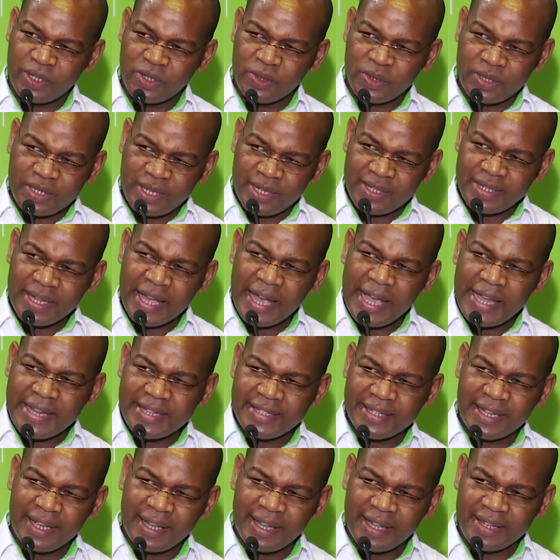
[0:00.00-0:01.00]
So set high
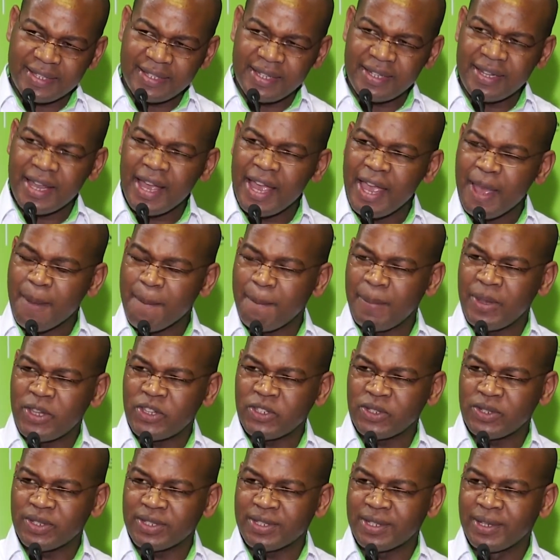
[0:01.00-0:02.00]
targets, set high
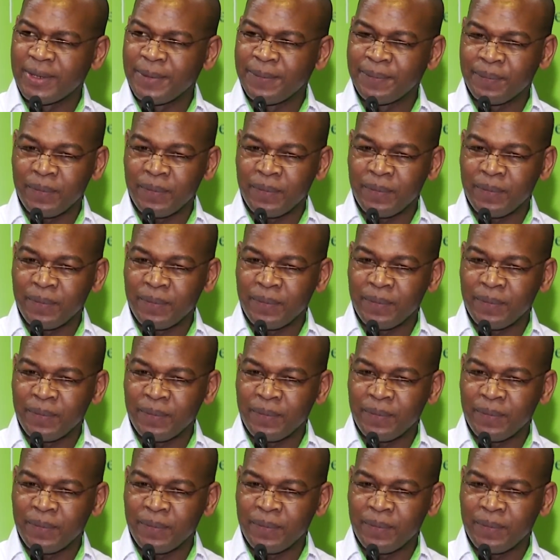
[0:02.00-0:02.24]
ambitions.